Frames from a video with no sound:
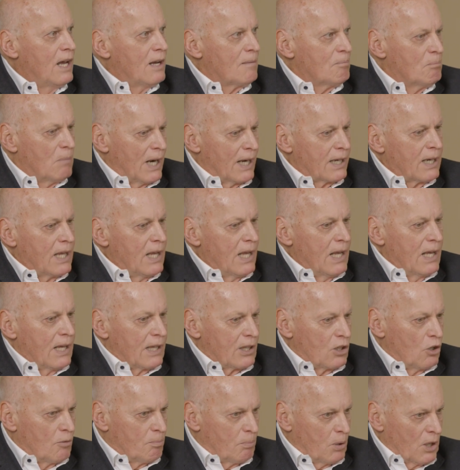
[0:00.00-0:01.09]
But
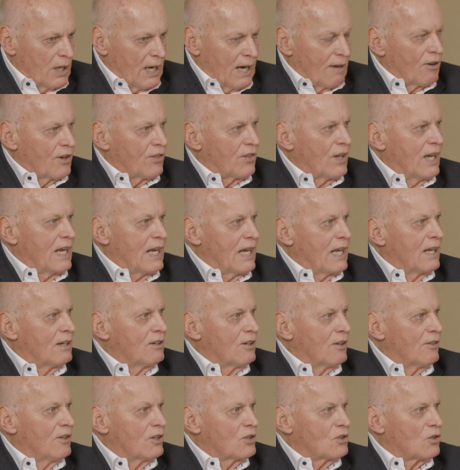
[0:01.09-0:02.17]
you put everything
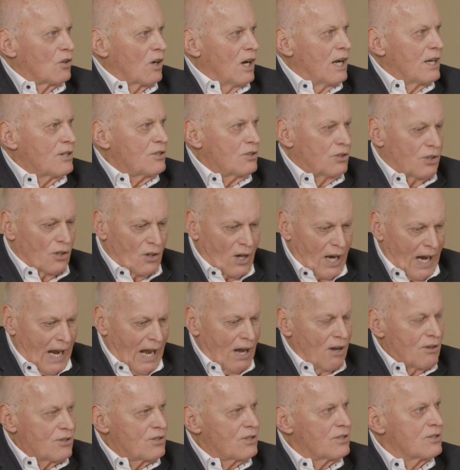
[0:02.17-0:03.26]
into the trust, your
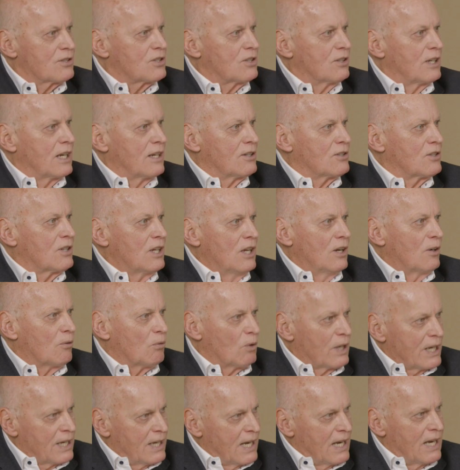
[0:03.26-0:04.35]
house is
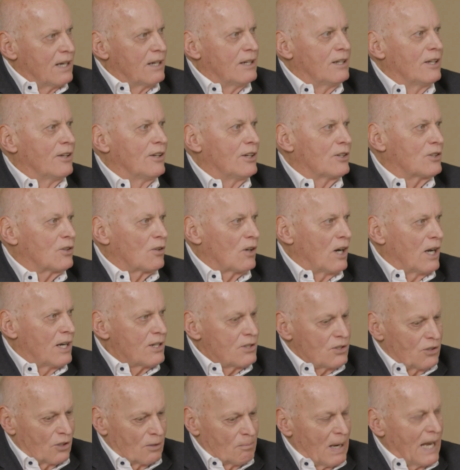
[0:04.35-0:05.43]
redeeded to the
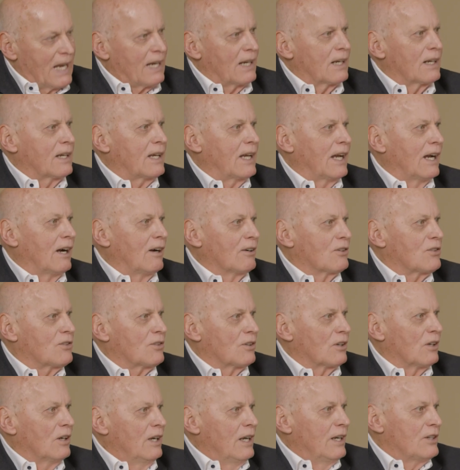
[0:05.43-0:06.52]
trust, your bank accounts
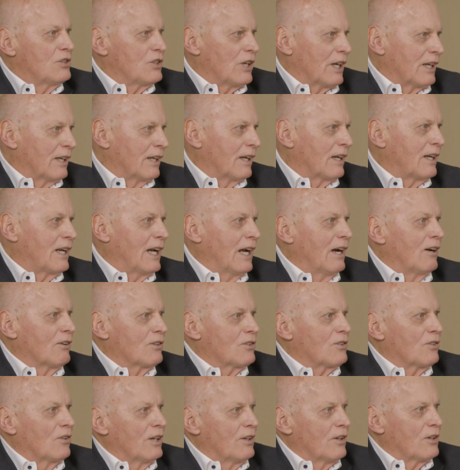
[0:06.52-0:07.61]
or checking
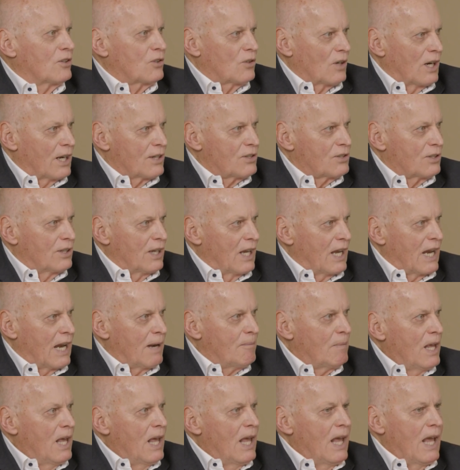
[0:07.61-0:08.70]
accounts are in the trust
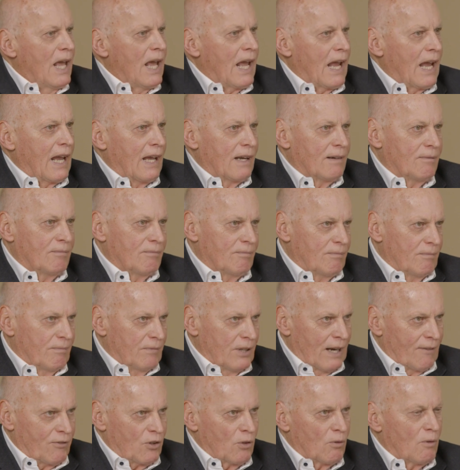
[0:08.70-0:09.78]
name, and
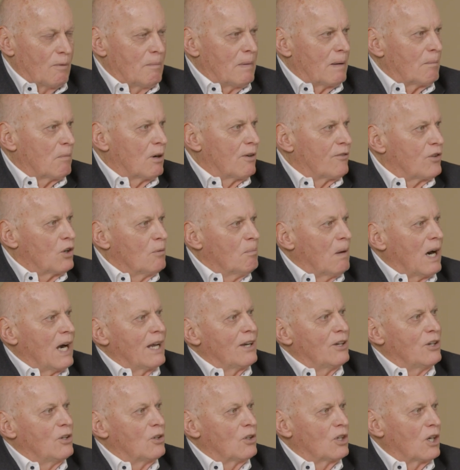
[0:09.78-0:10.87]
you have to remember if you buy
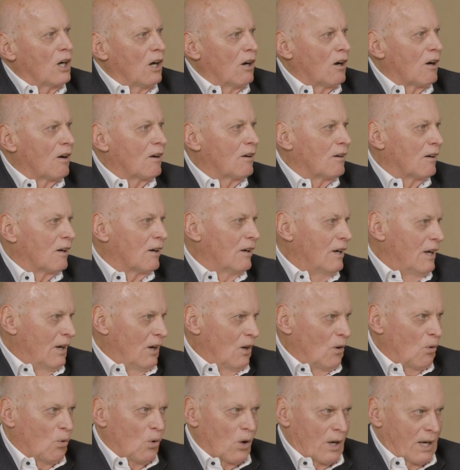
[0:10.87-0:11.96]
a new car or
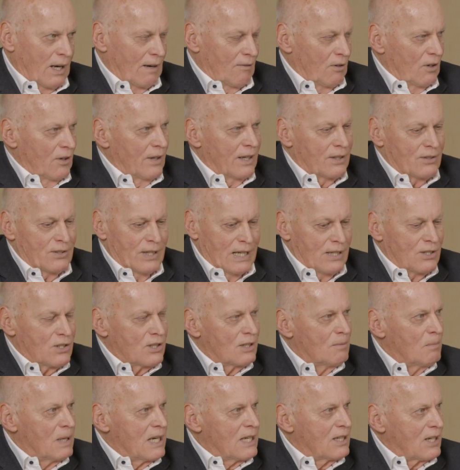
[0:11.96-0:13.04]
whatever, it needs
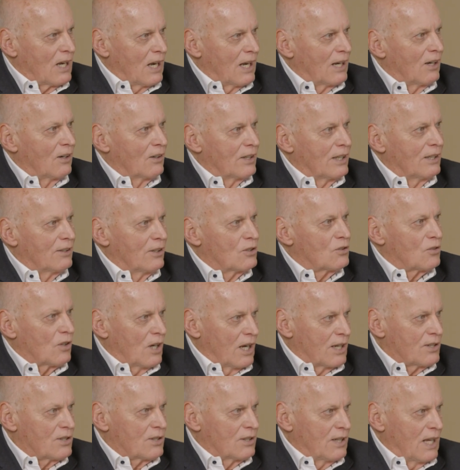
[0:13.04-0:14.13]
to be titled in the
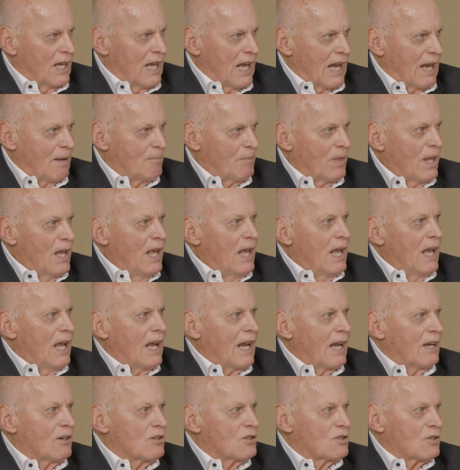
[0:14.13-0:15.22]
trust name.
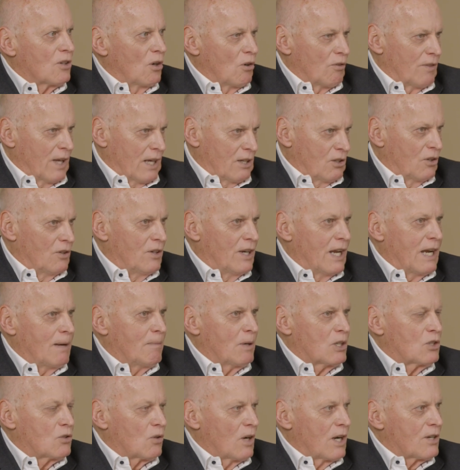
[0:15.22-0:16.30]
And so then you'd name
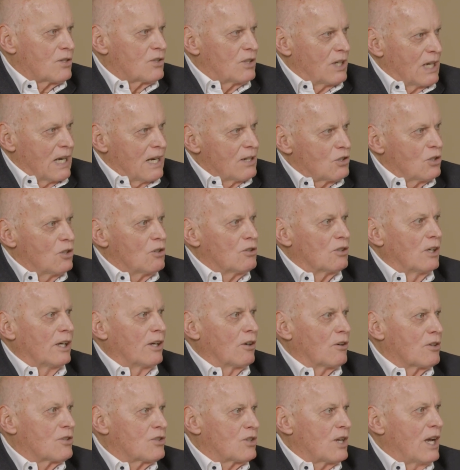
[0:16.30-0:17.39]
a trustee. It's usually
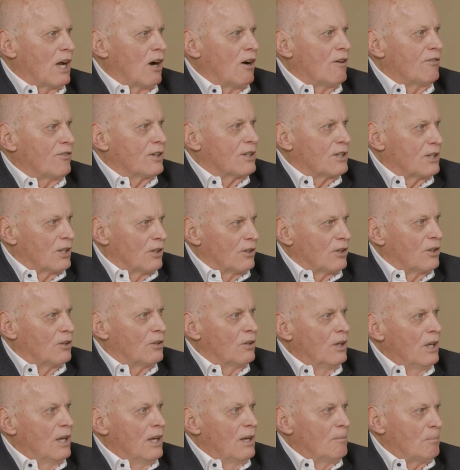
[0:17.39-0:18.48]
yourself until
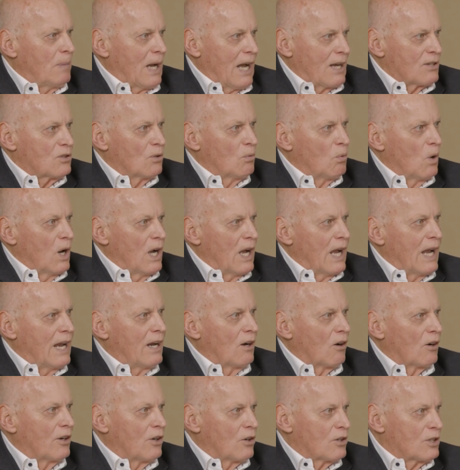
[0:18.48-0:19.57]
you pass away
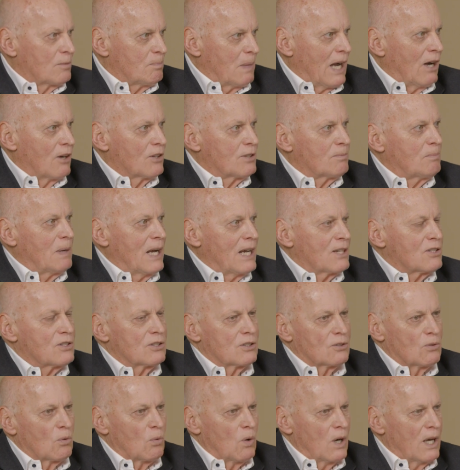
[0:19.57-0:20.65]
or your spouse
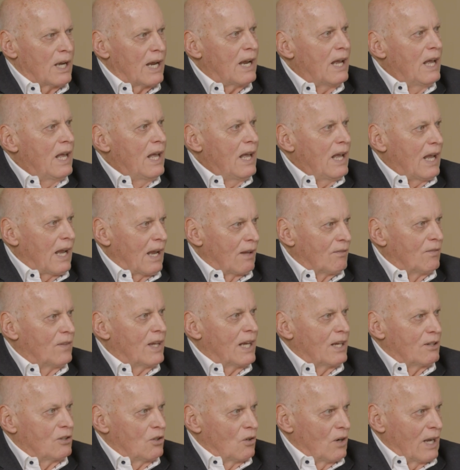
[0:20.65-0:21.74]
passes away, and
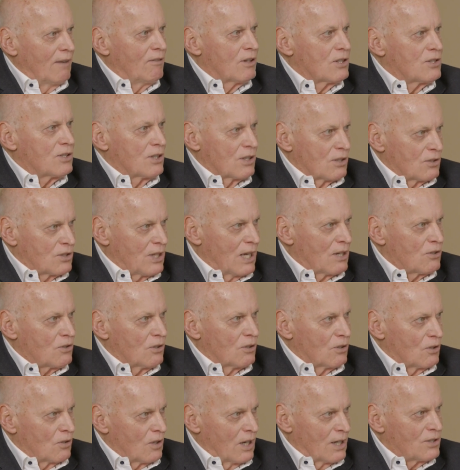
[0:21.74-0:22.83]
then you have a
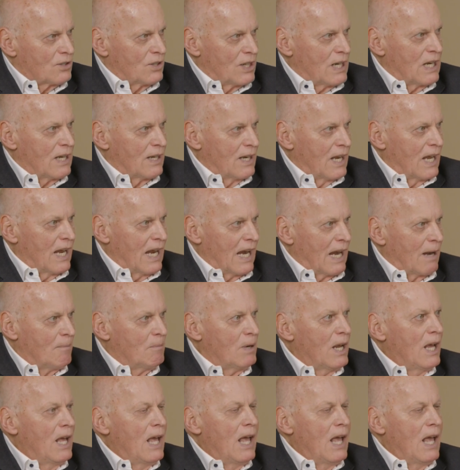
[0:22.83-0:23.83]
successor trustee name.